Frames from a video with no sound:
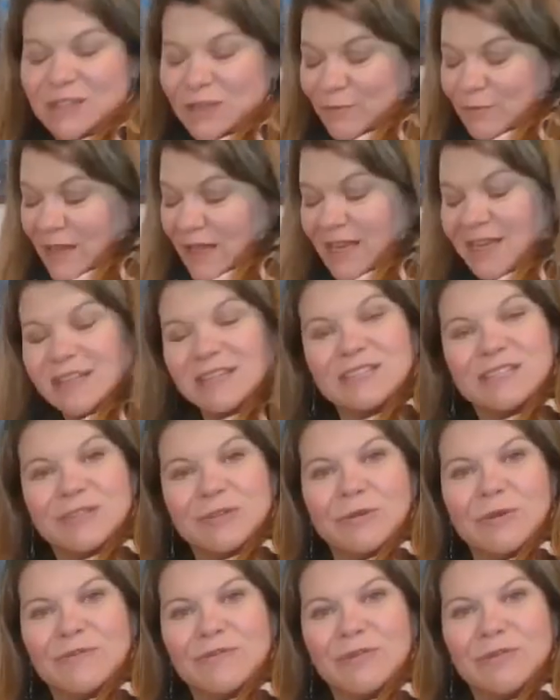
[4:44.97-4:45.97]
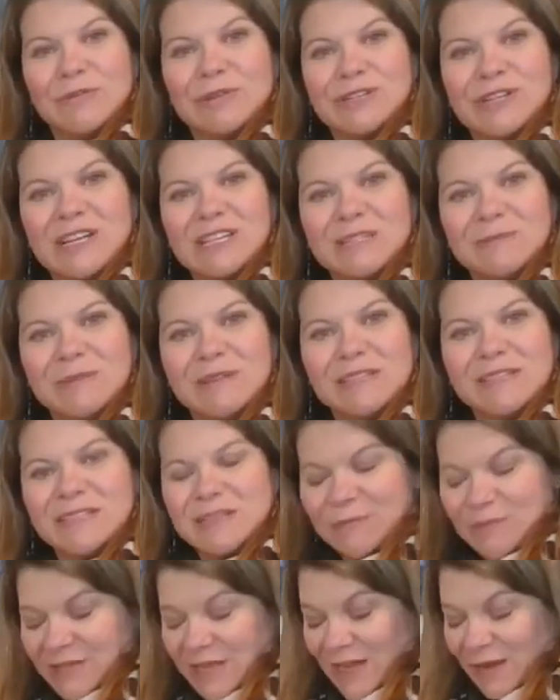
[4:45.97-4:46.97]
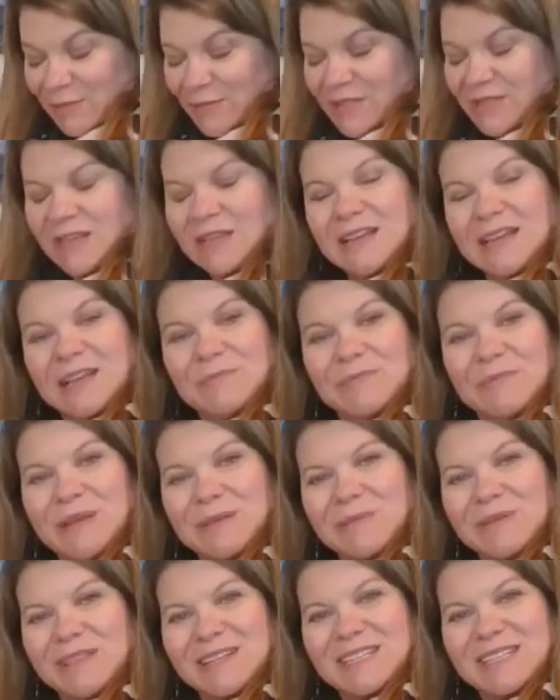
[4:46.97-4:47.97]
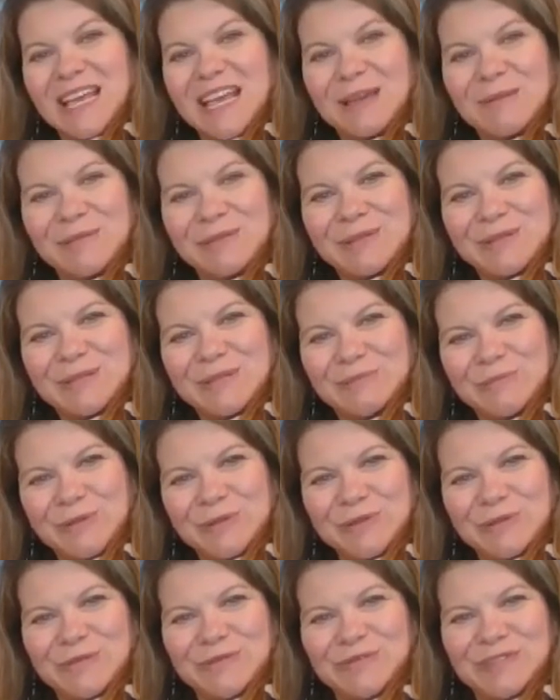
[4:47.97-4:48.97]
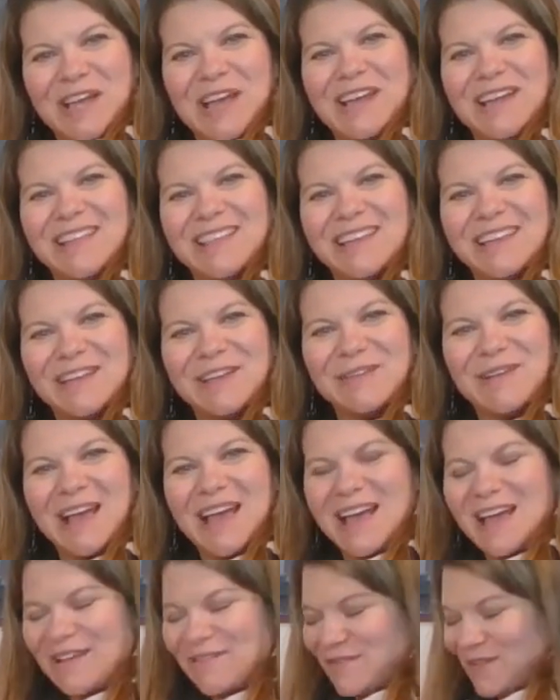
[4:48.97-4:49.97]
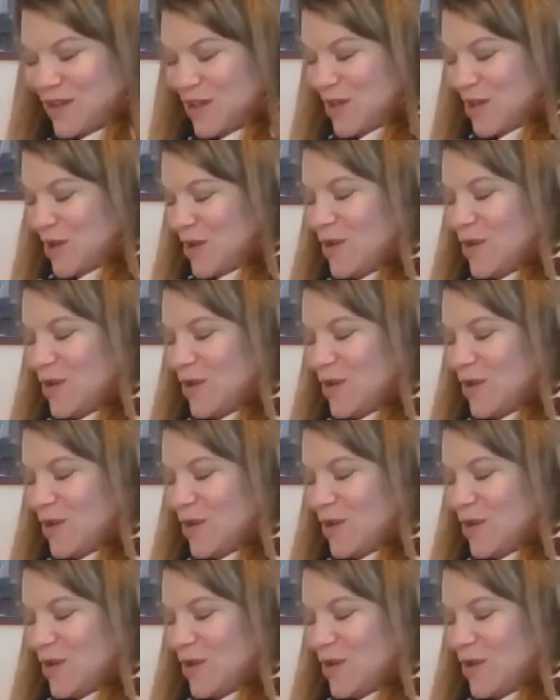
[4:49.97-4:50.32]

You may need to do a few adjustments. Sometimes maybe the table is moved that you have,